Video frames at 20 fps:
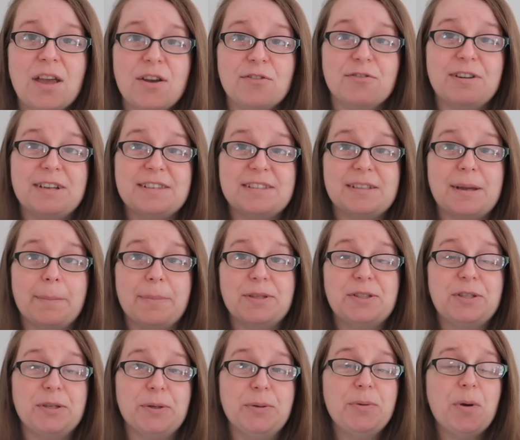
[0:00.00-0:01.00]
Reason number
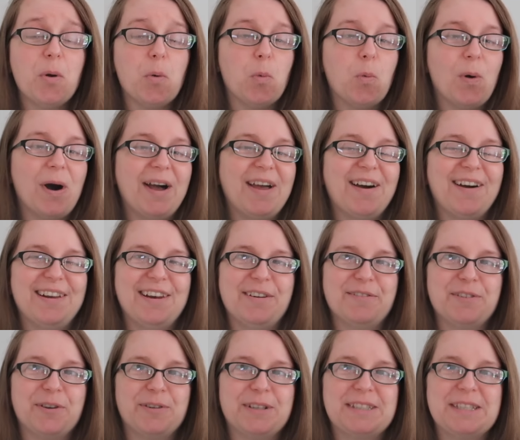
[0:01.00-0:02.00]
2 why I love
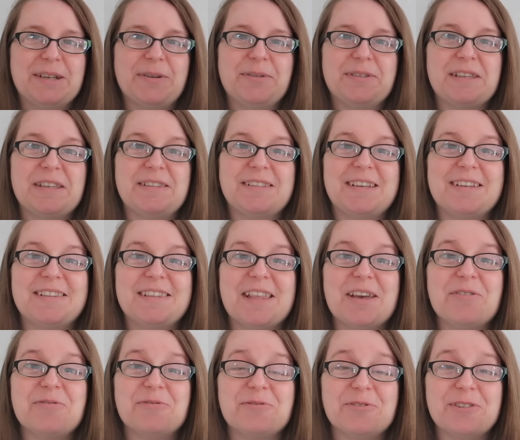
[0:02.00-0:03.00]
cockatiels is because
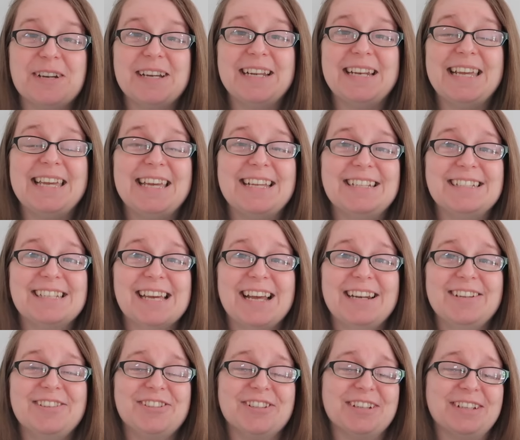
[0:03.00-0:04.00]
they're really
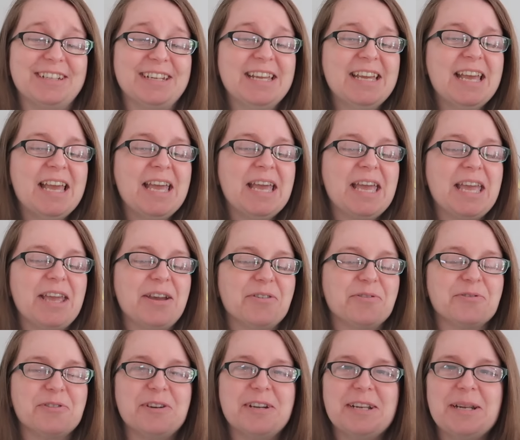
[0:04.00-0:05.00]
intelligent. It
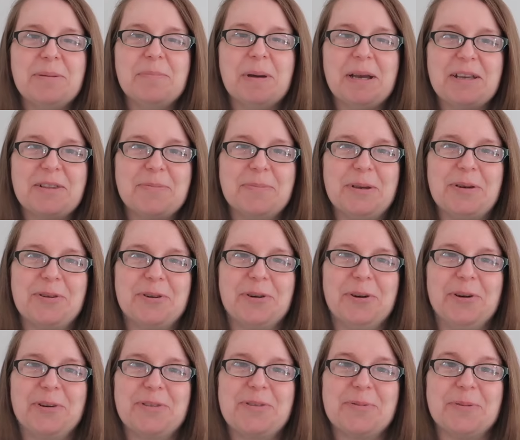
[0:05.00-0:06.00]
really makes me
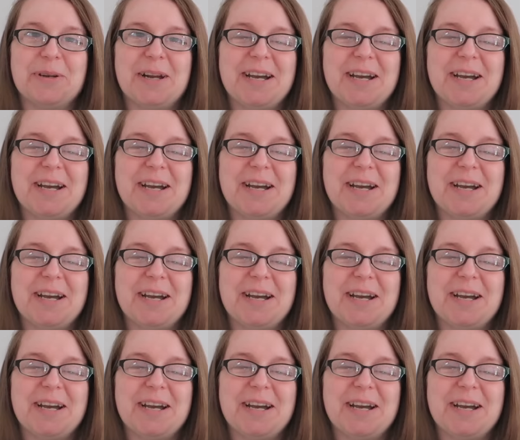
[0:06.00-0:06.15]
cross when